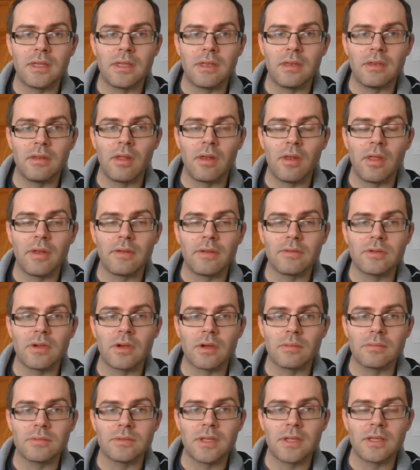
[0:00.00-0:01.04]
in a lot of
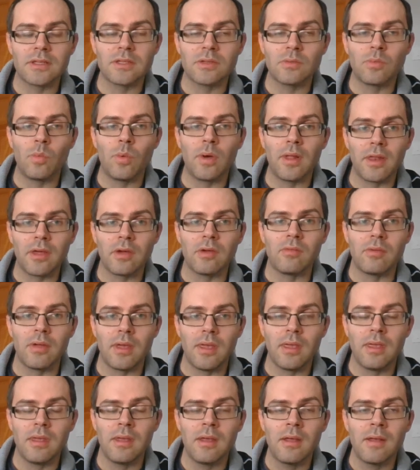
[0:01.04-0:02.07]
circumstances will
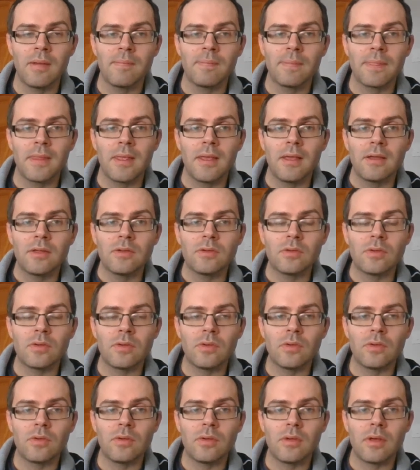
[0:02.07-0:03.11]
agree
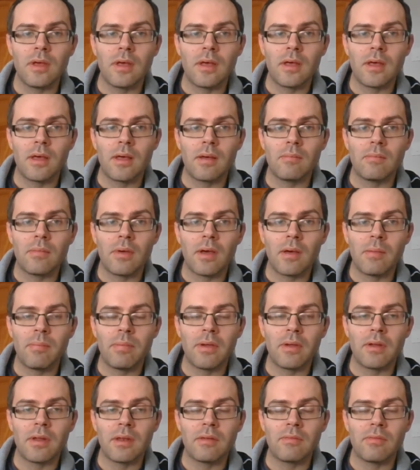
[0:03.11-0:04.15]
to a
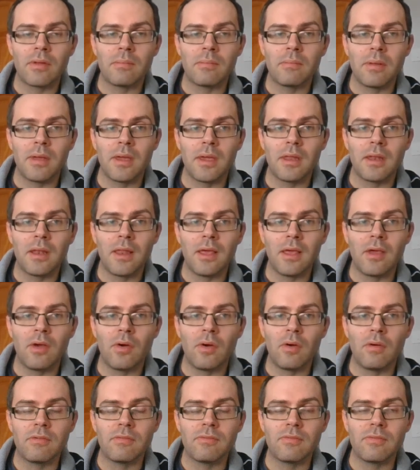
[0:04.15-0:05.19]
period of unpaid
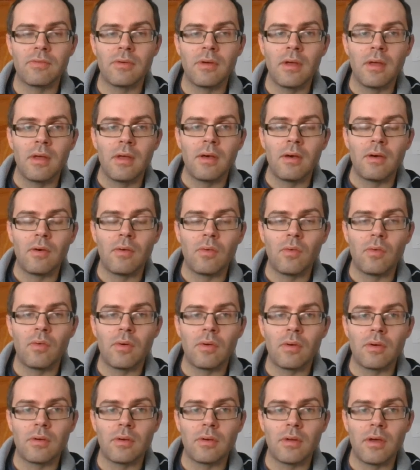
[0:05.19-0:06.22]
layoff
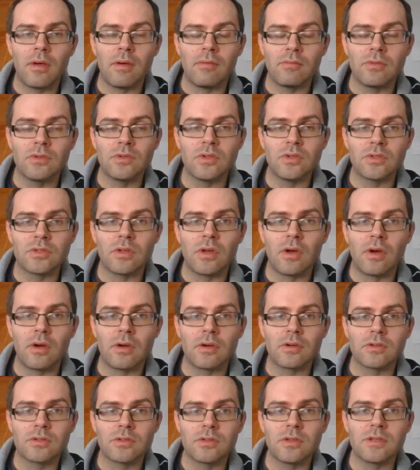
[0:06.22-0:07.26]
or reduced
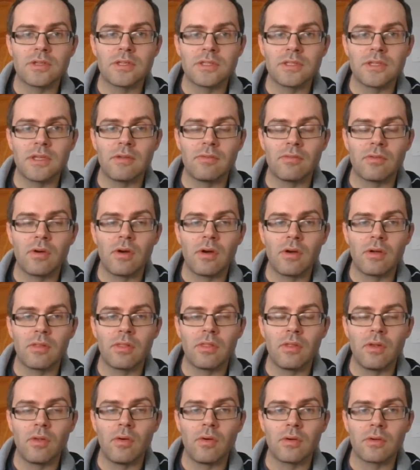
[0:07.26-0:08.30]
hours to safeguard
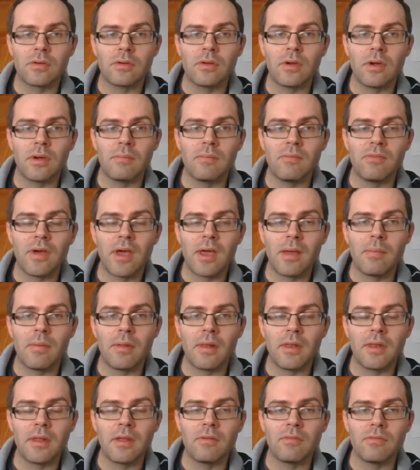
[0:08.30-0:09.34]
the long-term
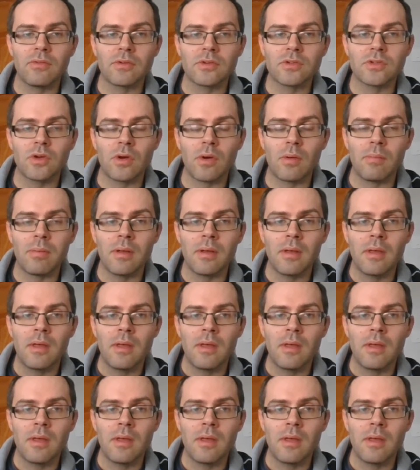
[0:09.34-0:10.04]
viability of their job.